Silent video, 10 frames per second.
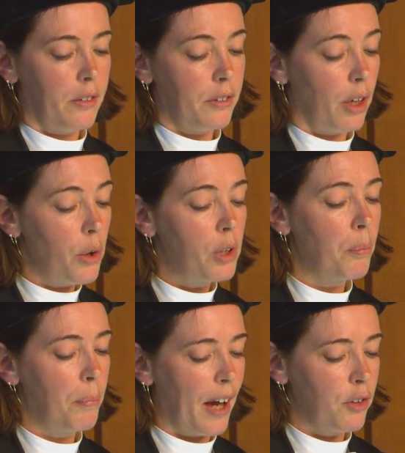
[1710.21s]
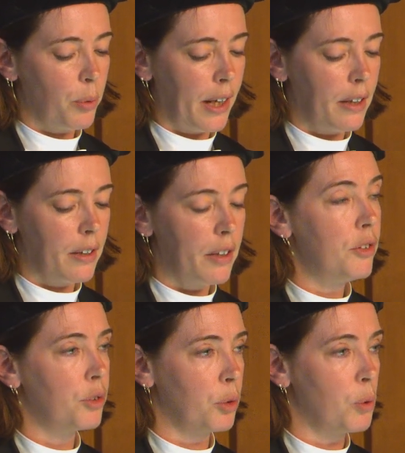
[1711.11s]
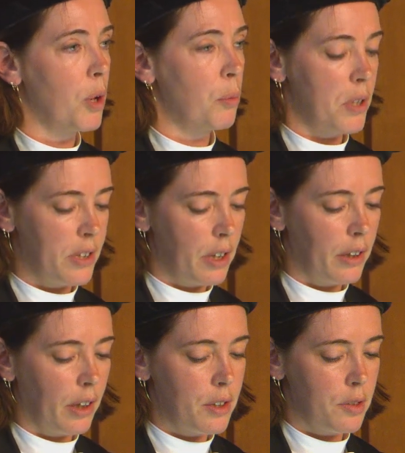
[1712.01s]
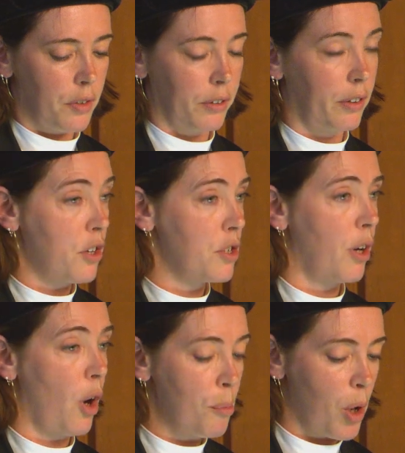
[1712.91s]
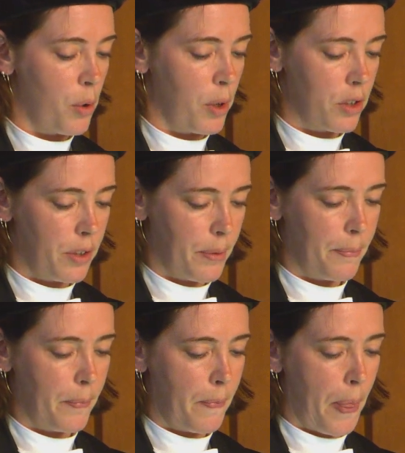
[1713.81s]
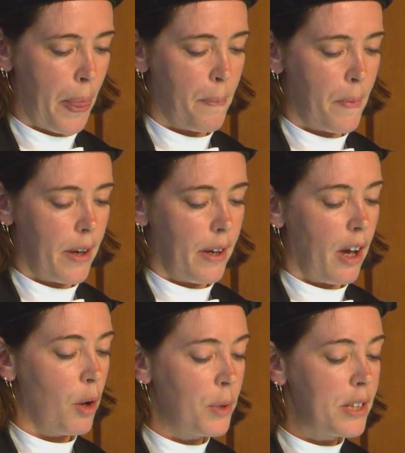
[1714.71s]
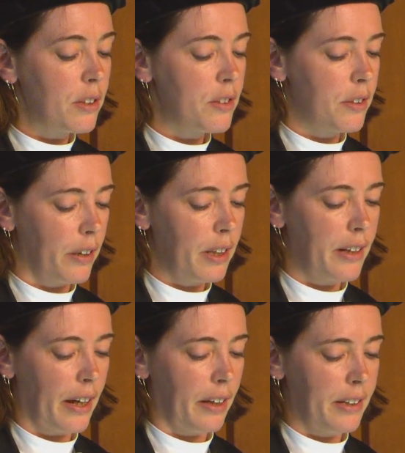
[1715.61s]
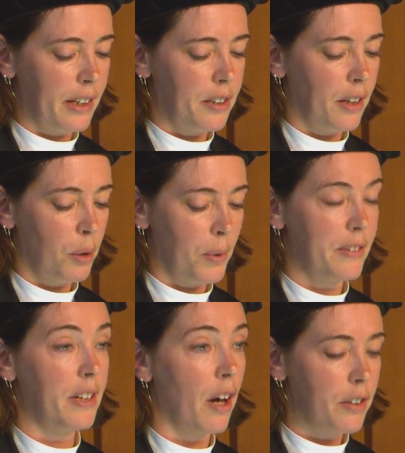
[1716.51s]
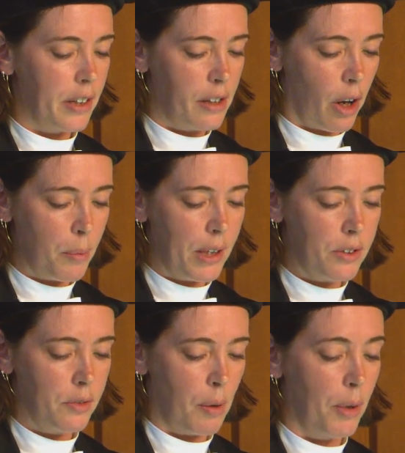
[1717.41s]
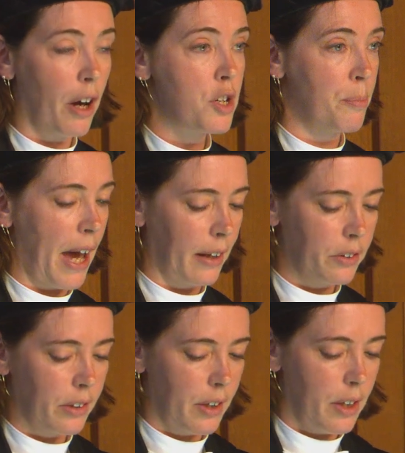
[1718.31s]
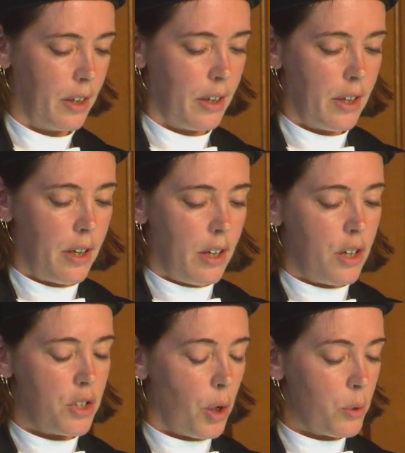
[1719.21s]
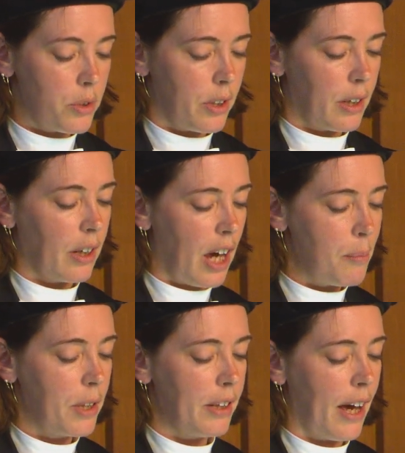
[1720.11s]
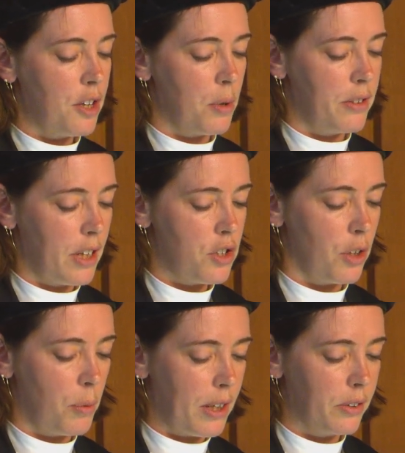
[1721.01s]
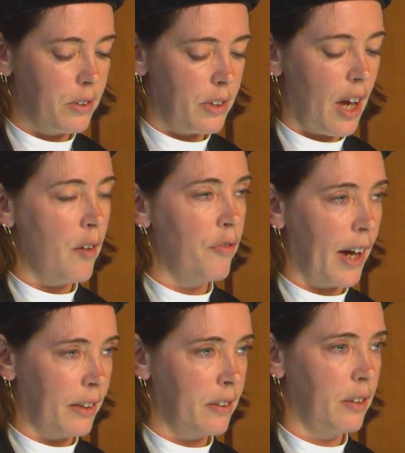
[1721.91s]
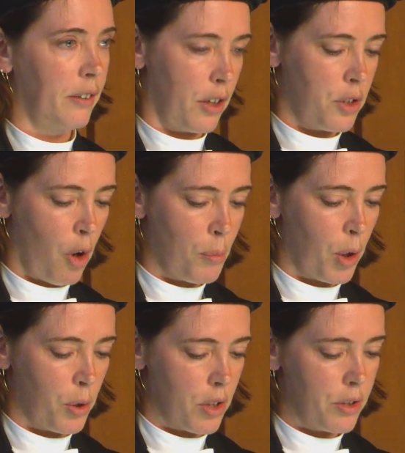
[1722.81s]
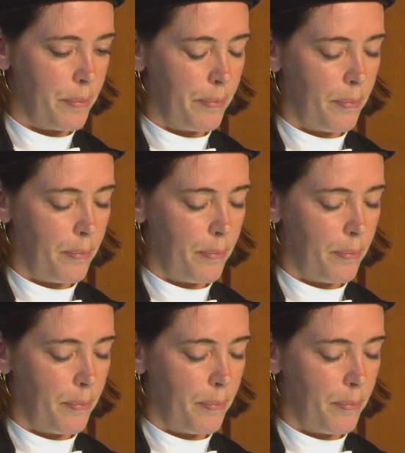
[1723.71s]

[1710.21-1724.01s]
The local pathway to resilience for Dutch homeowners. A recent study that I did with the other economists from large banks shows climate and transition risks affect Dutch homeowners.